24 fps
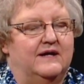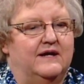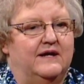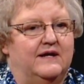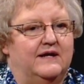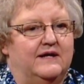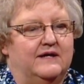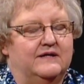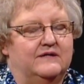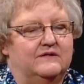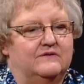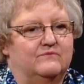
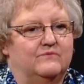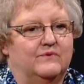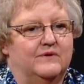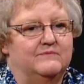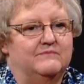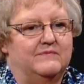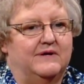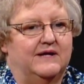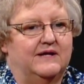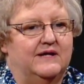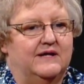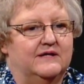And when
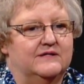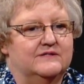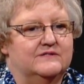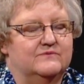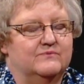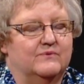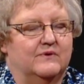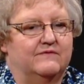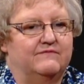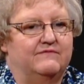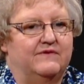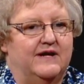my kids
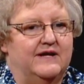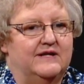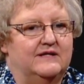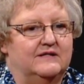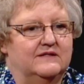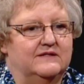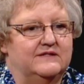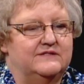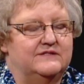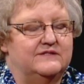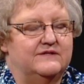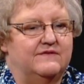were
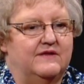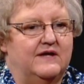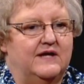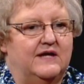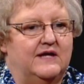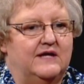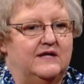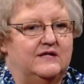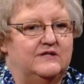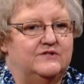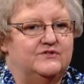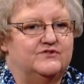finally to the
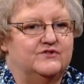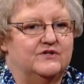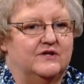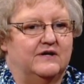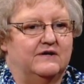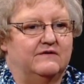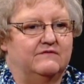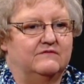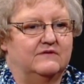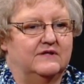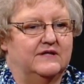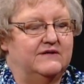age
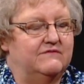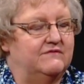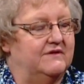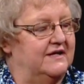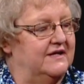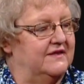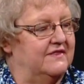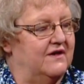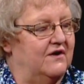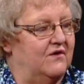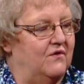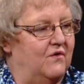of
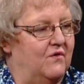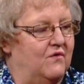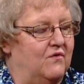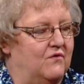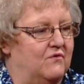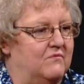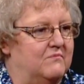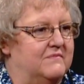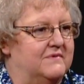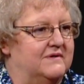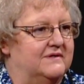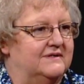leaving the
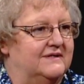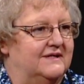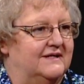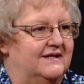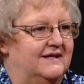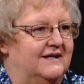home,